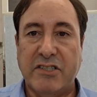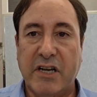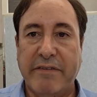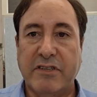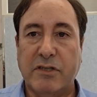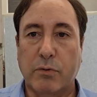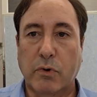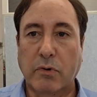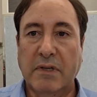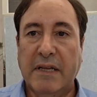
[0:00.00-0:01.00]
service to
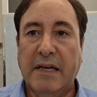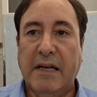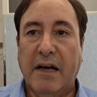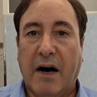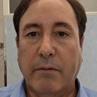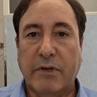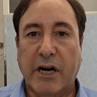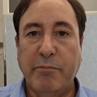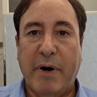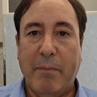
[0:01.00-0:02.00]
all, I will
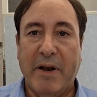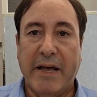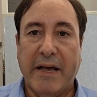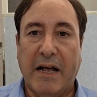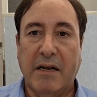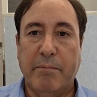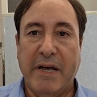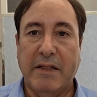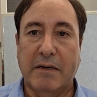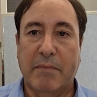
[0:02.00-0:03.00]
go public and
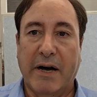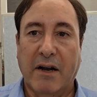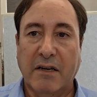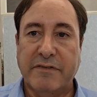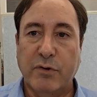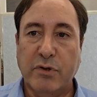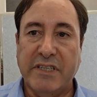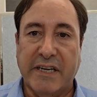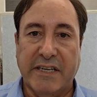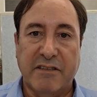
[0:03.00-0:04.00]
admit that my last 40
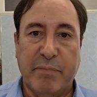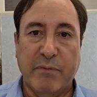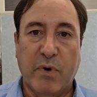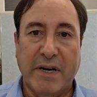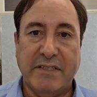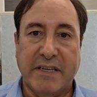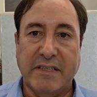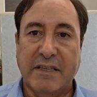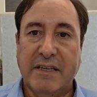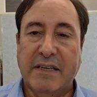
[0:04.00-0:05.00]
years have been
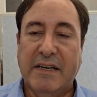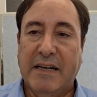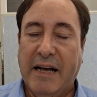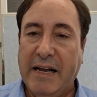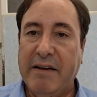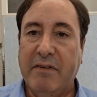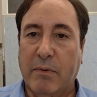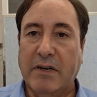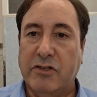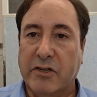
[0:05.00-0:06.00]
wasted and
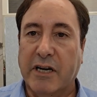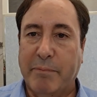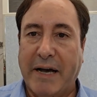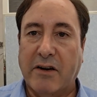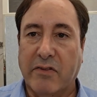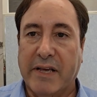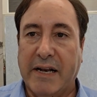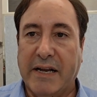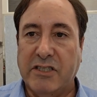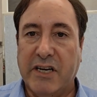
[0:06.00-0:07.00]
everyone should go back on the
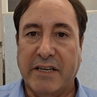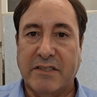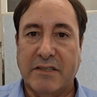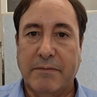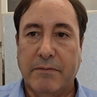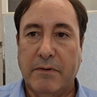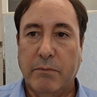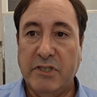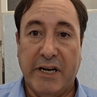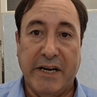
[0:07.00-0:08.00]
NHS,
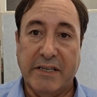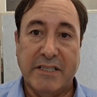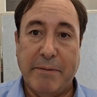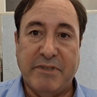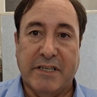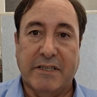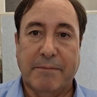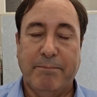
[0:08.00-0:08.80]
which he accepted.